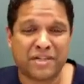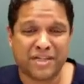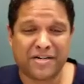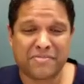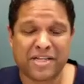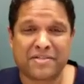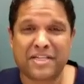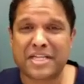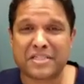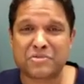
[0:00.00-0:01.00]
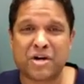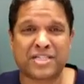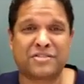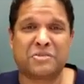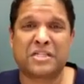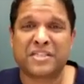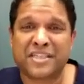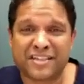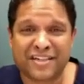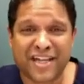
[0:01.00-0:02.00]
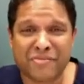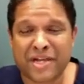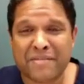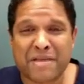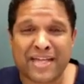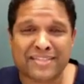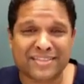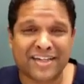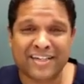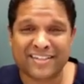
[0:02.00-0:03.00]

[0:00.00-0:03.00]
Me and the kids walked to Wrigley the other day and we had masks on,